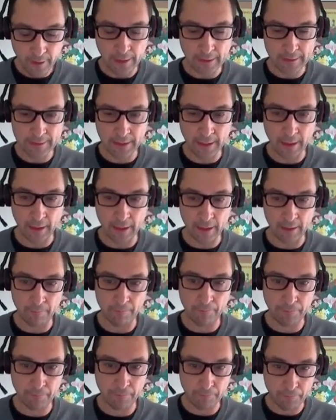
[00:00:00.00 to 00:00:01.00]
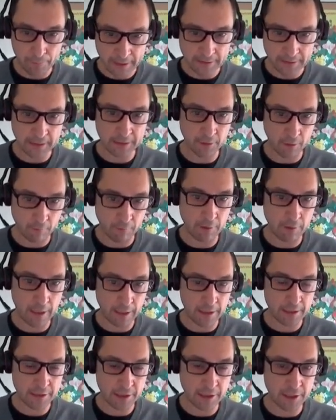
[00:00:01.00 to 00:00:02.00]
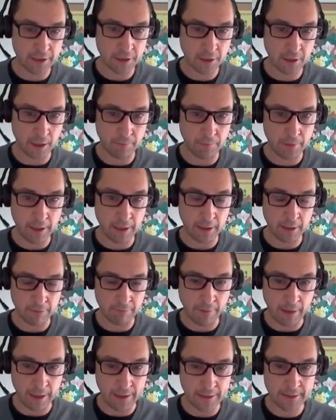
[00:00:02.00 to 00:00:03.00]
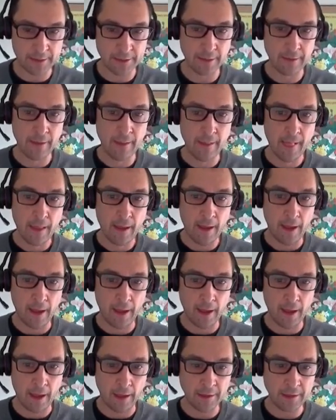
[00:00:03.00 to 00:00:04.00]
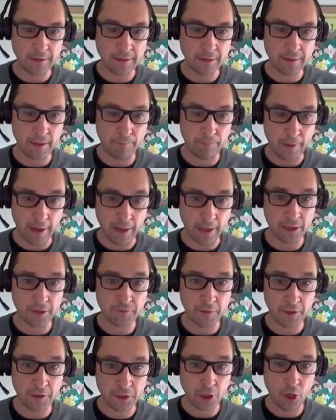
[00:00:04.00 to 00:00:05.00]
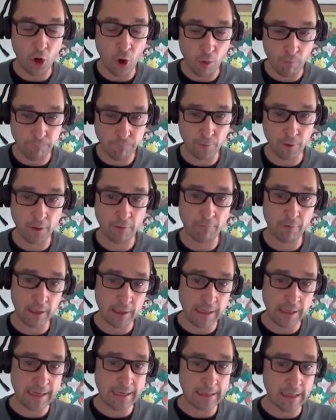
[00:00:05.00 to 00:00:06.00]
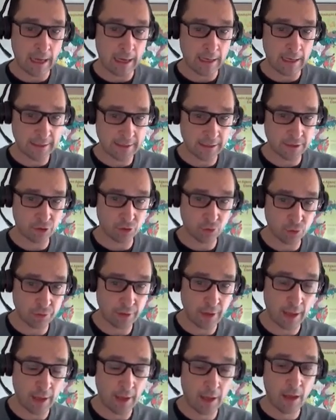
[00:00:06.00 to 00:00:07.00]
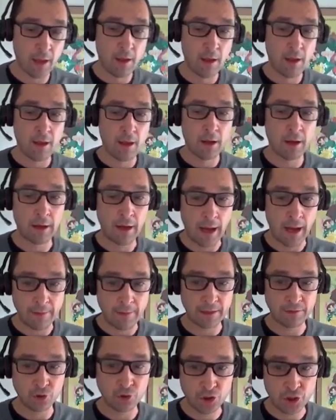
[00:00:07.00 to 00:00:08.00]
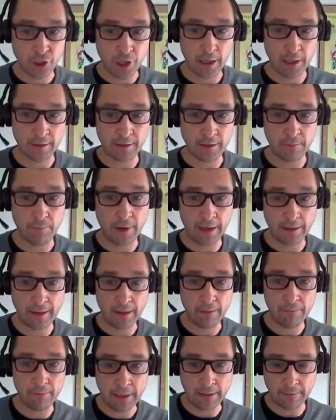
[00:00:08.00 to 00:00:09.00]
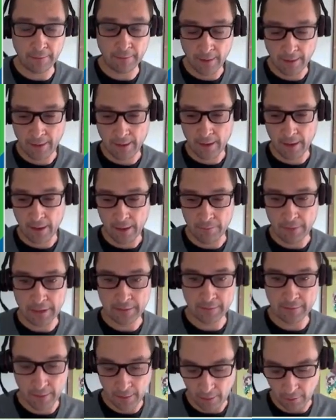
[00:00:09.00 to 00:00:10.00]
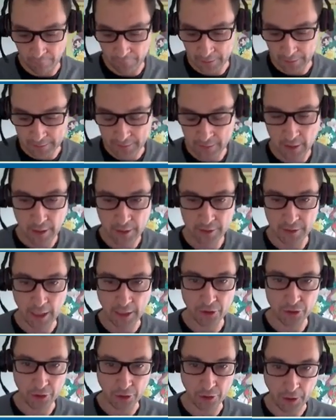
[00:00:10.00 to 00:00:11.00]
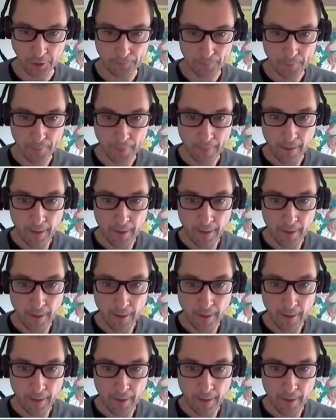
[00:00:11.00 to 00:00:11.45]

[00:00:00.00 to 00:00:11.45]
let's say, pieces of legislation are being revised. and this is the package which hopefully will lead us to the climate neutrality by the mid, mid of this century.